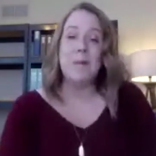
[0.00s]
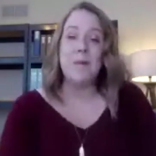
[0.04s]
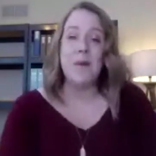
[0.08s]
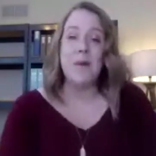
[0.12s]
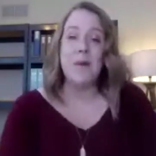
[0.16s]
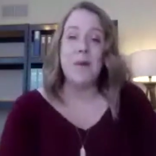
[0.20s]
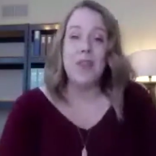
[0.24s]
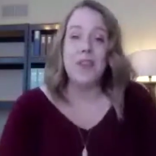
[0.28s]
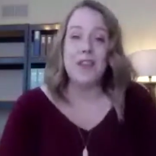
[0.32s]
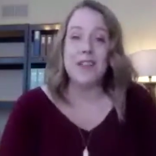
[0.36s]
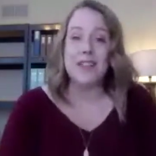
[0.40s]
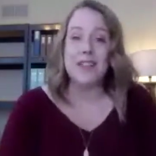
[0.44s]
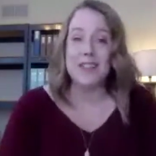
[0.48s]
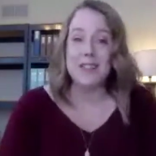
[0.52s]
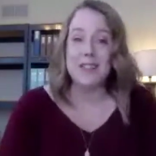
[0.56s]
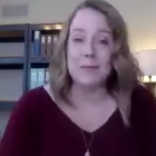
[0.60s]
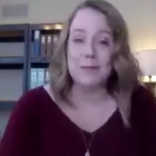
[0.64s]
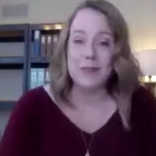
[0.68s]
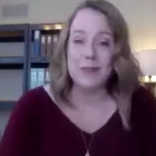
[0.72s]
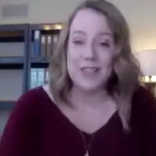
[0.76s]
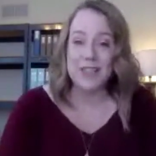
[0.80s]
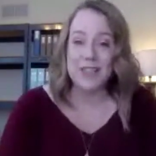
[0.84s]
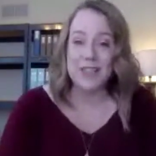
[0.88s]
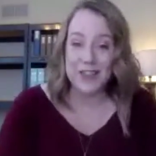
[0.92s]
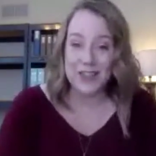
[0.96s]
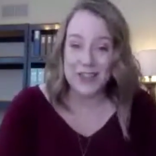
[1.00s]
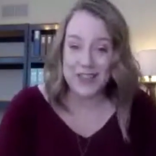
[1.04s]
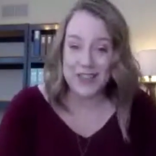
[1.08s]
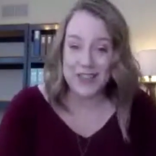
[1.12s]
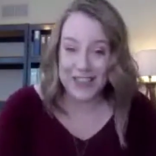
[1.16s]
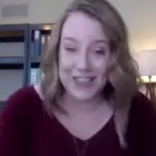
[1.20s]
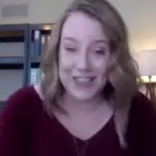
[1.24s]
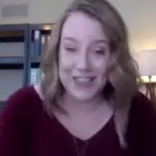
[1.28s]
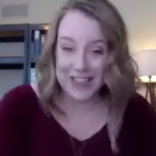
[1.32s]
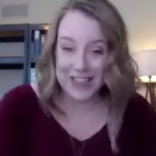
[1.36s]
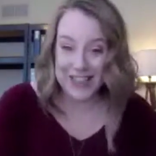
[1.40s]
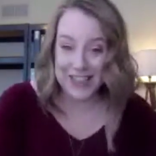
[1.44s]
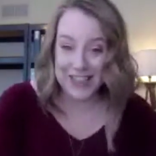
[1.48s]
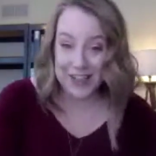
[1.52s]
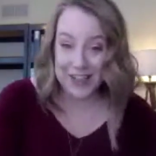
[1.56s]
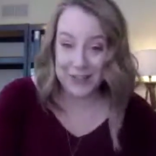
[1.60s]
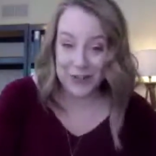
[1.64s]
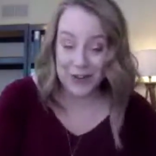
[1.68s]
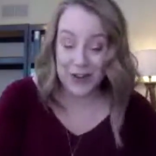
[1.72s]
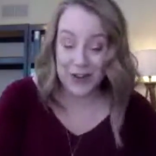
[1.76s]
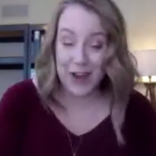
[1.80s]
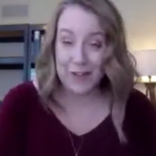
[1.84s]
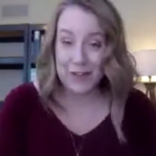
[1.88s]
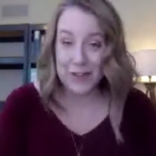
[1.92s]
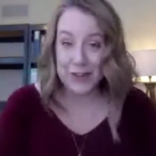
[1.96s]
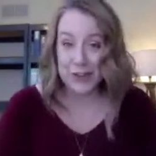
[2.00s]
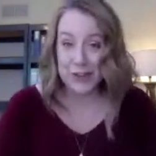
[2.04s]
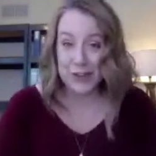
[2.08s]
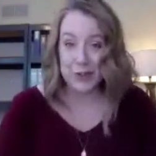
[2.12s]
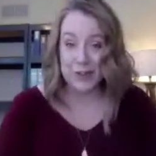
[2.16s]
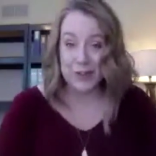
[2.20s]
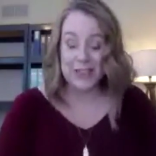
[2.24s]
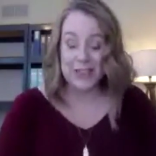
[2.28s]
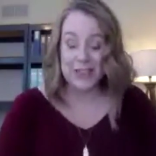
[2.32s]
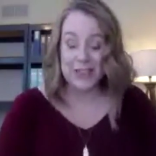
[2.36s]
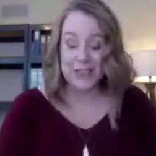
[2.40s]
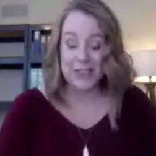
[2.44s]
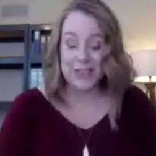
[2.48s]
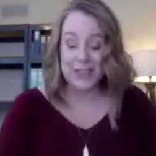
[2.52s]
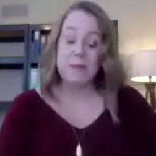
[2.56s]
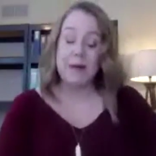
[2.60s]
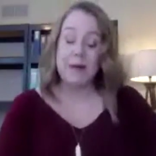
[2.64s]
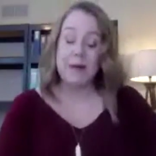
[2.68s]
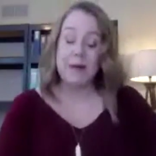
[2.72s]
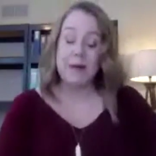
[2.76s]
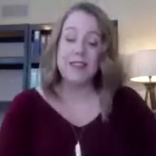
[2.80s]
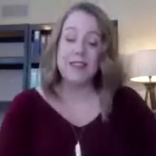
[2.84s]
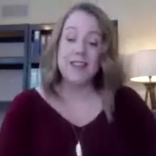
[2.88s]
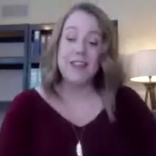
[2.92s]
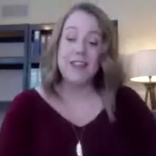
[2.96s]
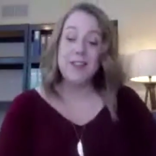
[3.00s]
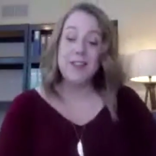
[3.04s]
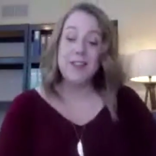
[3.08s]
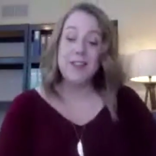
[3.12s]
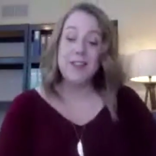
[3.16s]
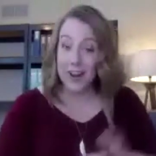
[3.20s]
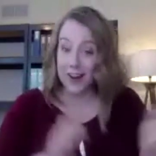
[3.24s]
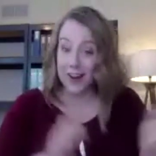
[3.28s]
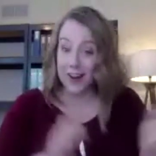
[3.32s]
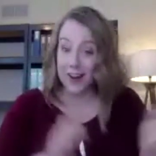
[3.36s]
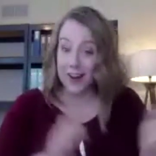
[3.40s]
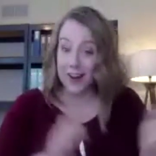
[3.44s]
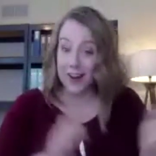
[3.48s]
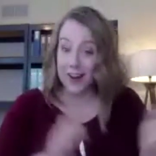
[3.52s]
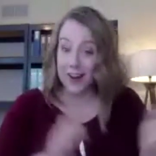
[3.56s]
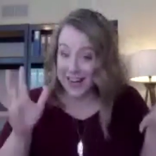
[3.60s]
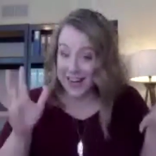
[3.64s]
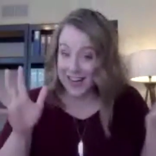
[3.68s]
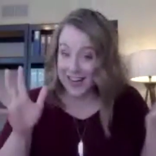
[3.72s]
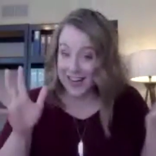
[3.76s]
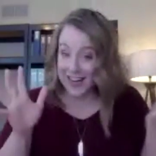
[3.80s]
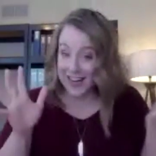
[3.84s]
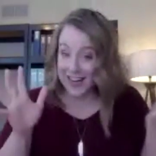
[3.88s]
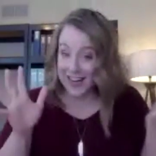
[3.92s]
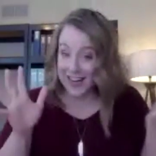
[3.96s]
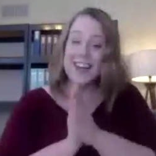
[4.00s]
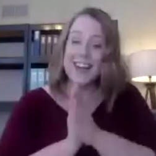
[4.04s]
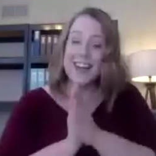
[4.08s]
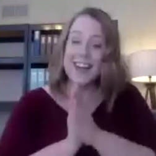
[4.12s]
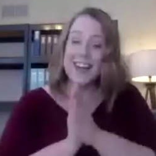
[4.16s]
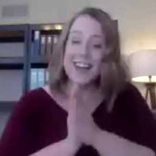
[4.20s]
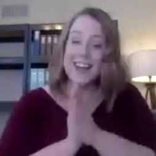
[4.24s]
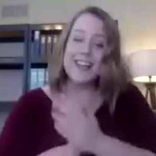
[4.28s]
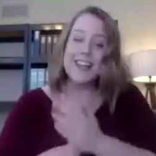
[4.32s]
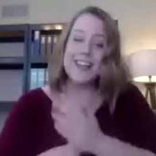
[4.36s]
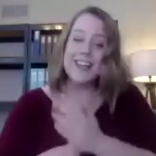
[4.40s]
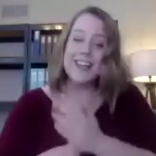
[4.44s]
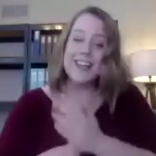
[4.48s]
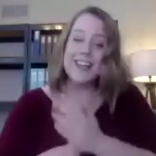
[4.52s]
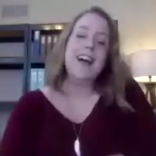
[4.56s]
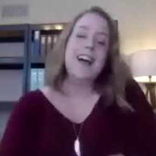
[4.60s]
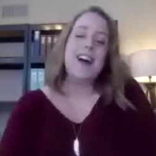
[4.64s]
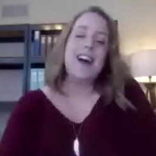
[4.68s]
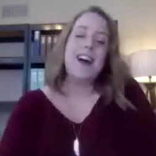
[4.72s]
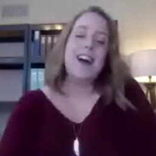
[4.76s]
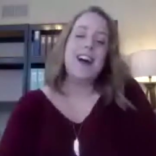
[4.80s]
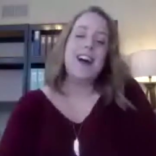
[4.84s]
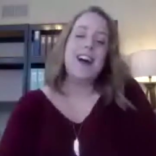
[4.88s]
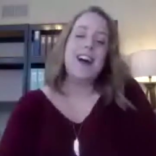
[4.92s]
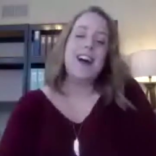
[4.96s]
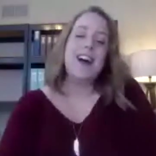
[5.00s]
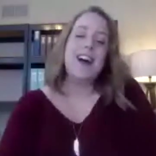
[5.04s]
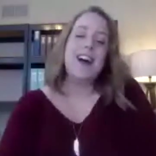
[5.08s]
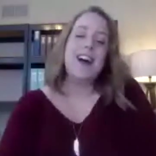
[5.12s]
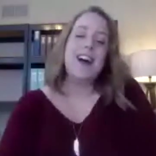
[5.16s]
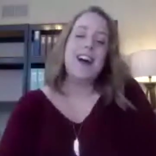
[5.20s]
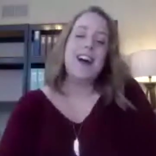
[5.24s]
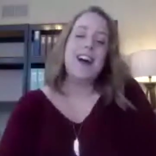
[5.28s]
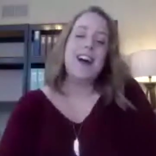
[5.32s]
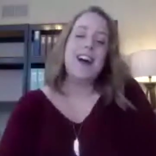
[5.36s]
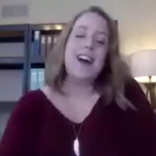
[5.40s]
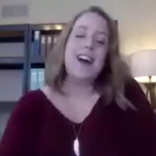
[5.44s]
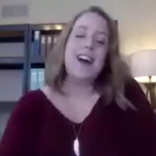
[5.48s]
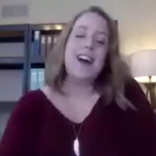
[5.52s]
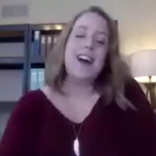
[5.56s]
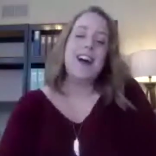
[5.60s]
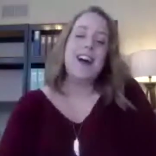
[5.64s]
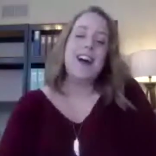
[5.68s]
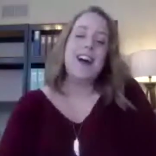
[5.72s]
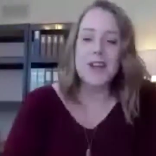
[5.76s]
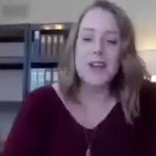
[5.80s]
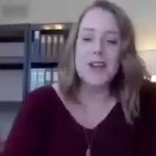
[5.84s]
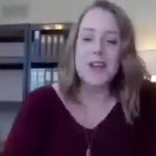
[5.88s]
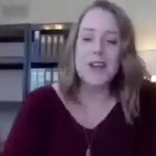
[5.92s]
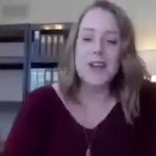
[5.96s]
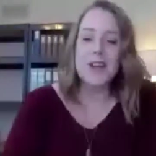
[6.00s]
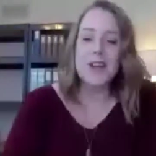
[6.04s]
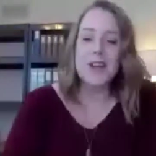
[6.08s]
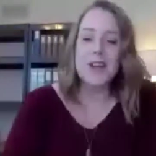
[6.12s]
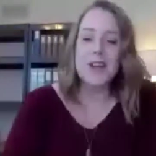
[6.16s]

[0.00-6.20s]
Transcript: this particular session if you haven't joined us in the past and you're not already here. All right, so